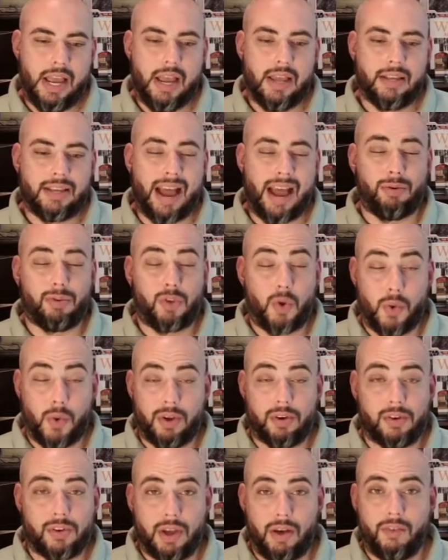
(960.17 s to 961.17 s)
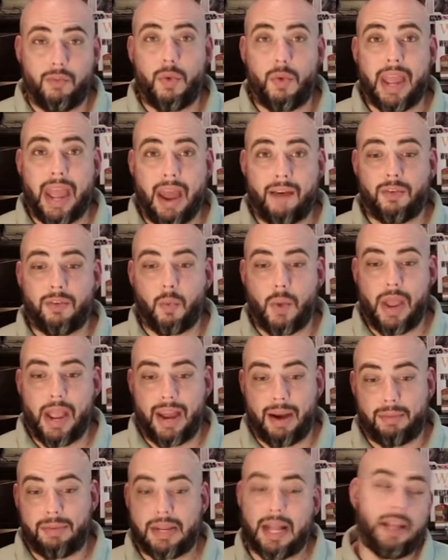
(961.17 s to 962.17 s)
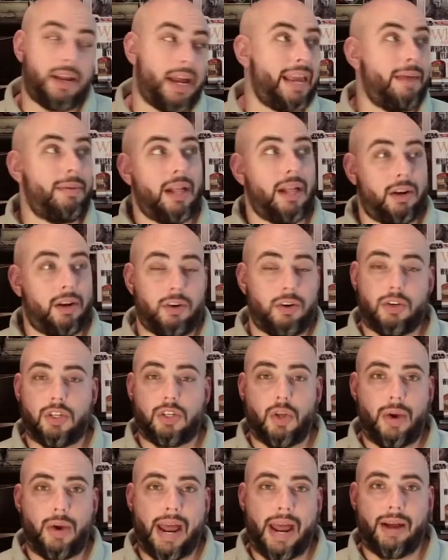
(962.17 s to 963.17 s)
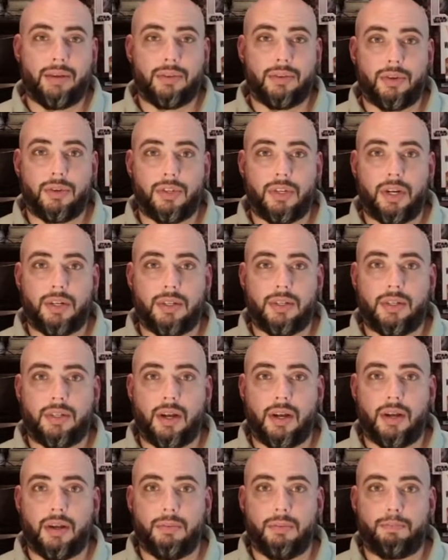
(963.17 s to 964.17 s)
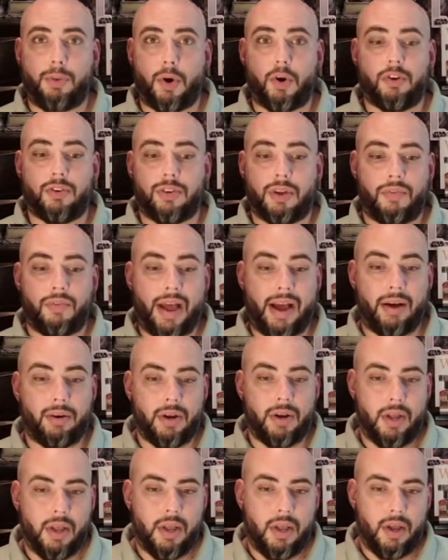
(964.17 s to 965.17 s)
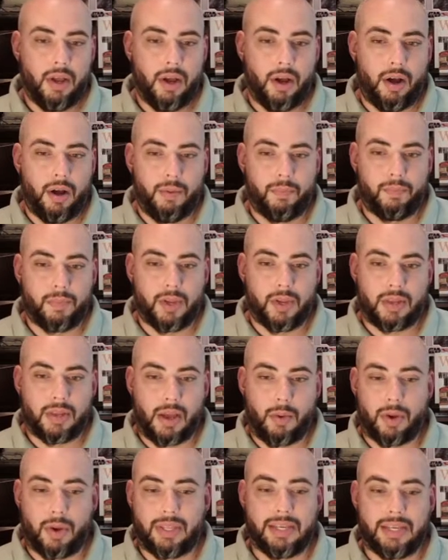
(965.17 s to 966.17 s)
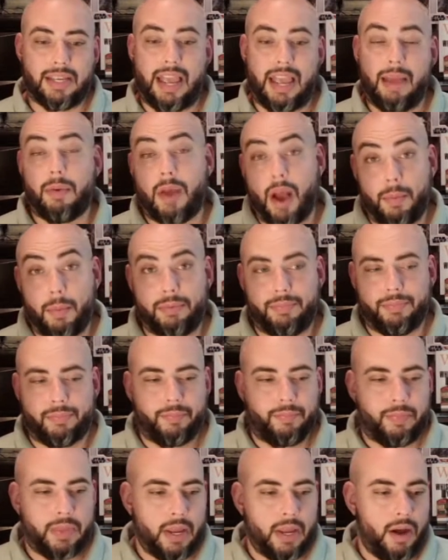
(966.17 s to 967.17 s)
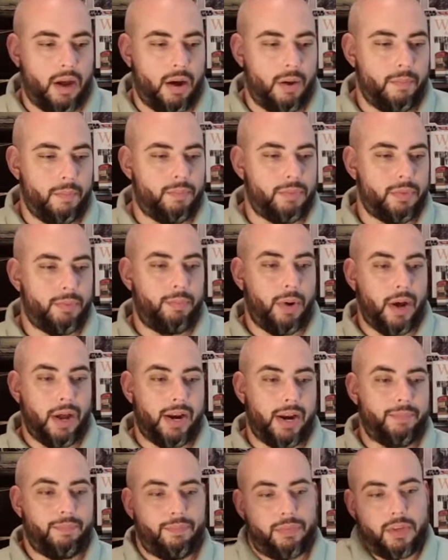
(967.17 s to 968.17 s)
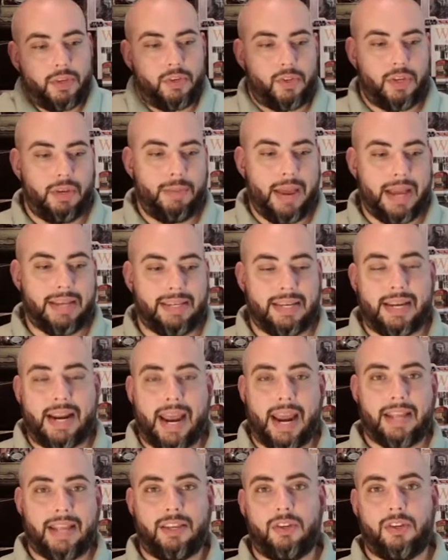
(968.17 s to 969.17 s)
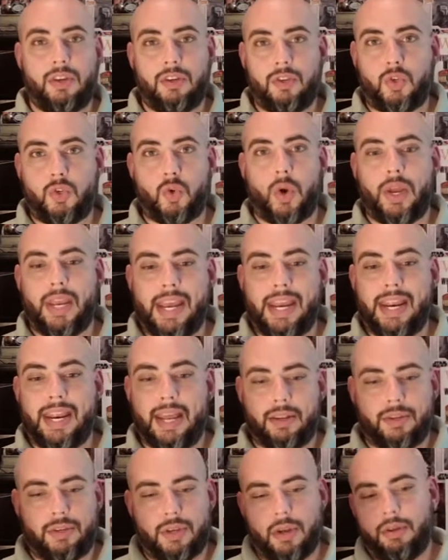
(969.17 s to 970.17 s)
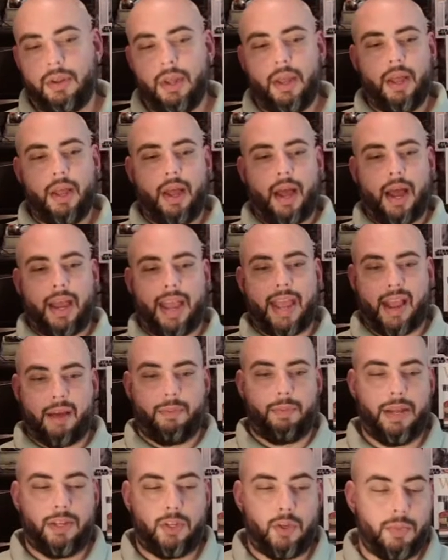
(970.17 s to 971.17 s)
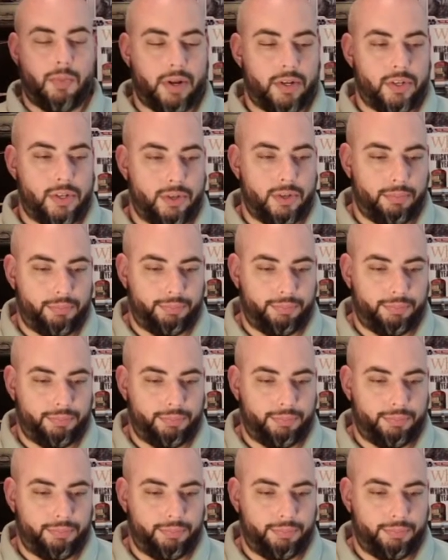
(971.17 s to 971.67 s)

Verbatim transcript: is outdoing herself week after week, and I'm telling, I keep telling her to slow down so she doesn't uh, burn herself out, because um, I want these to keep coming. Um, but she makes it, and I get to enjoy eating it, so I can't complain too much.